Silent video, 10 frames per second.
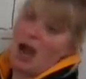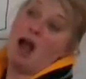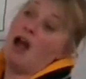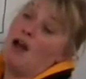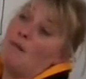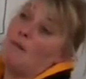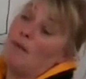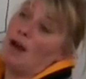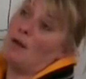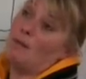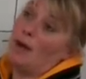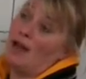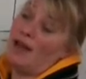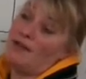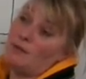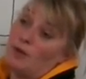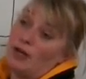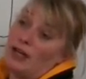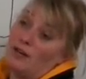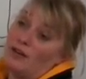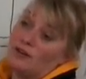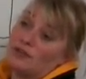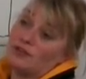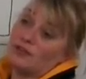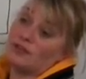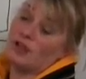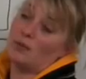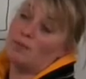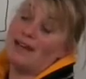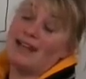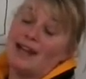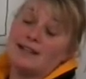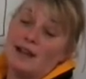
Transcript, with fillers: um, but everybody that's been there,